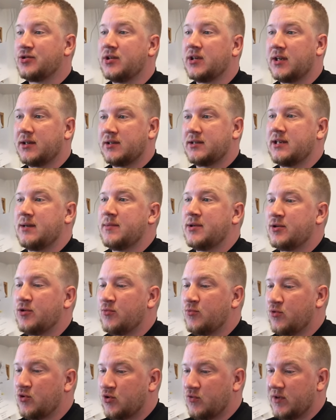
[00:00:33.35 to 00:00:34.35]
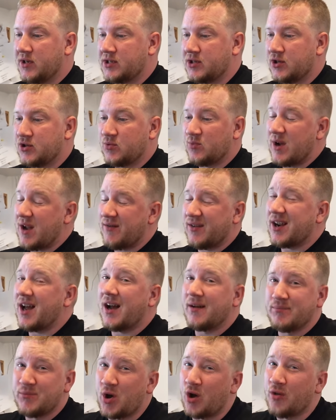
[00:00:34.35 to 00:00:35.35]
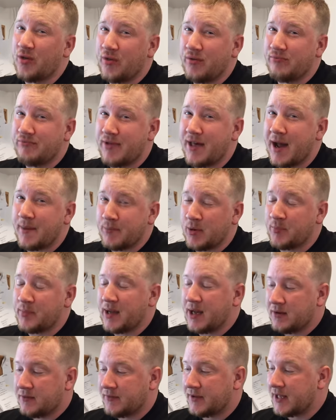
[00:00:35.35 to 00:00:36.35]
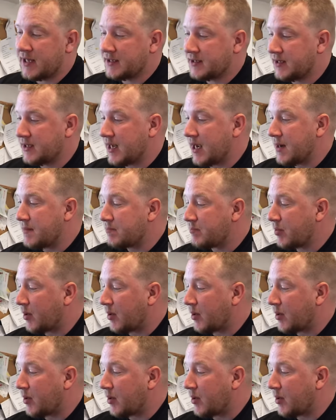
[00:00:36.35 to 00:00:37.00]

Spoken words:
You'd like to see me doing more of the research and whatever. And I'm not that prepared for that today.